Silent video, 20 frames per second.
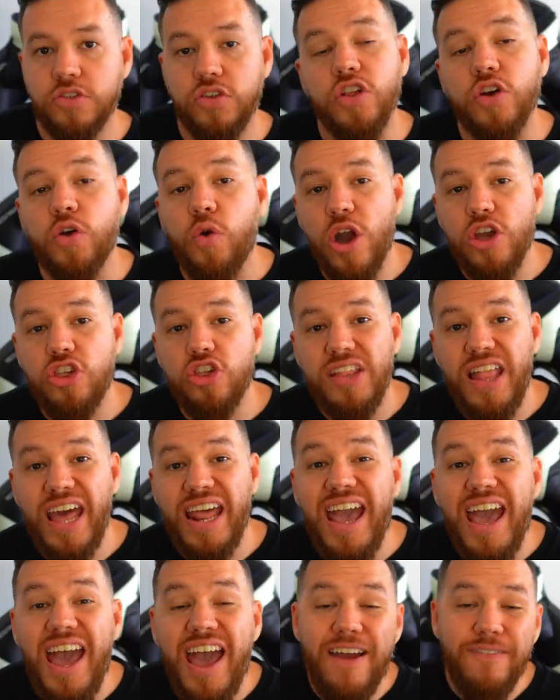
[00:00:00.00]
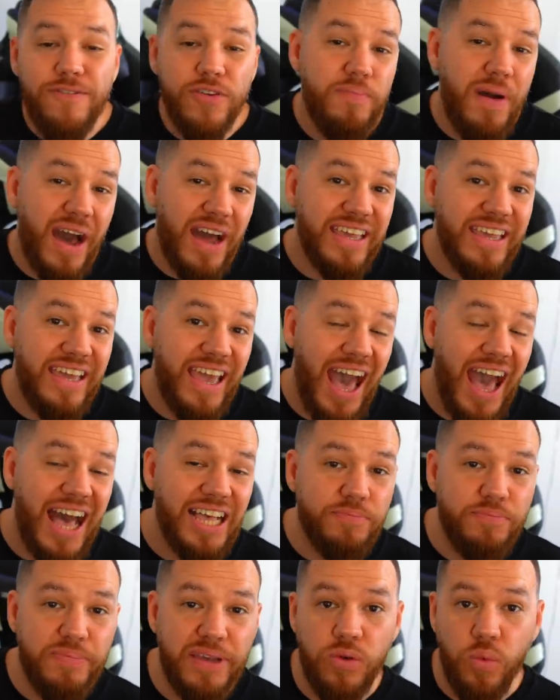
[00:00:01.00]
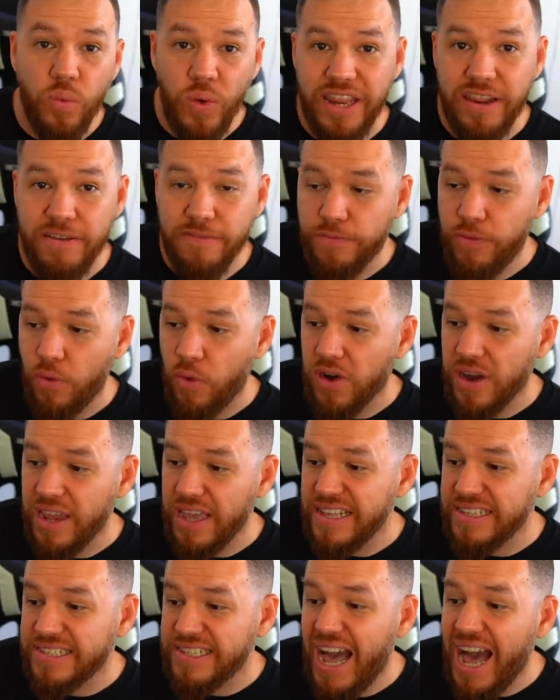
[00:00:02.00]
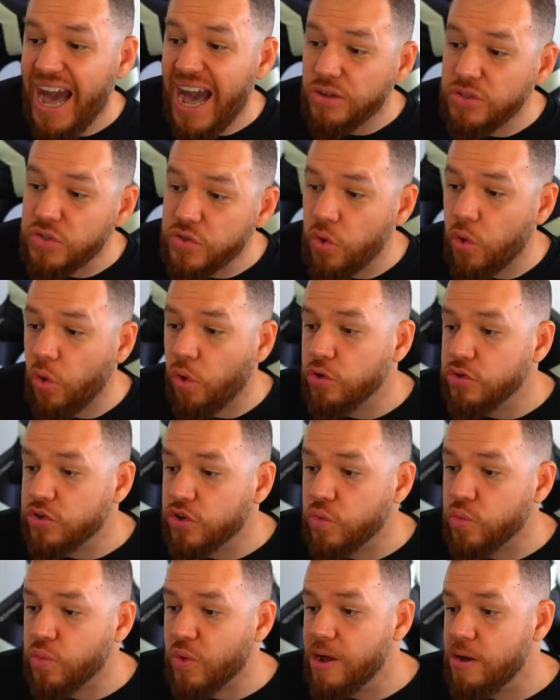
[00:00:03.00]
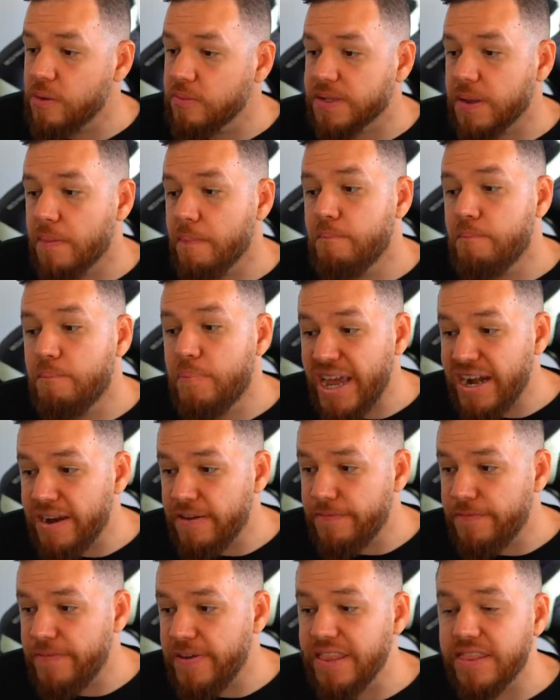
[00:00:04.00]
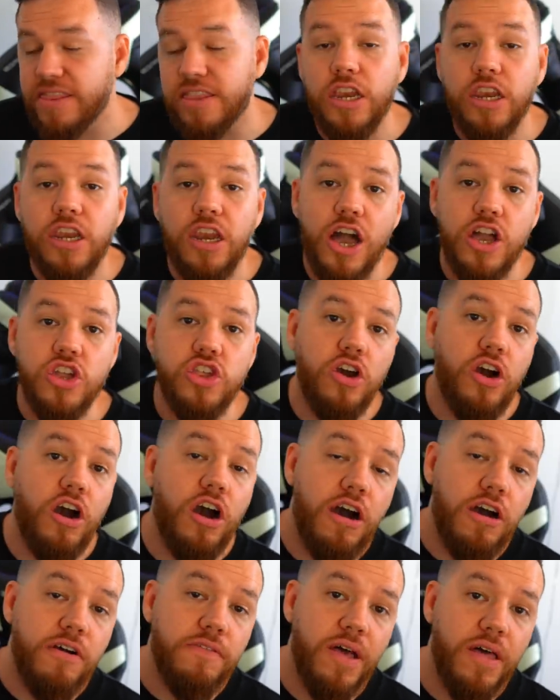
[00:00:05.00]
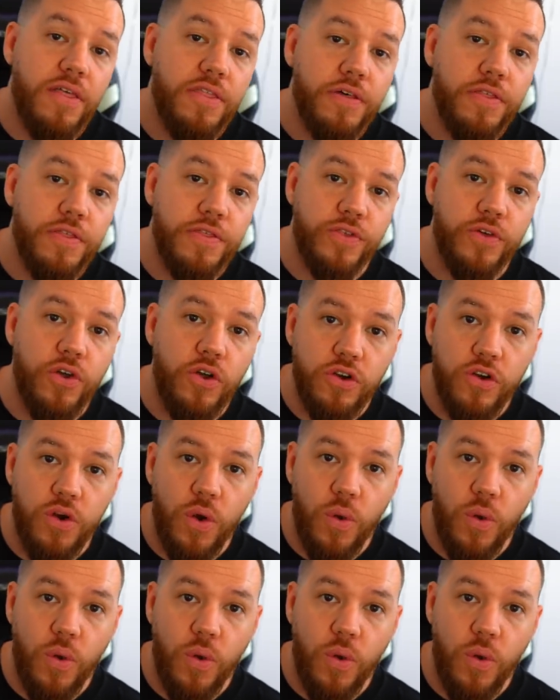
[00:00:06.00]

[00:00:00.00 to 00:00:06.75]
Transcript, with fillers: the question that everybody has been waiting for is how do older realms benefit the launch of the third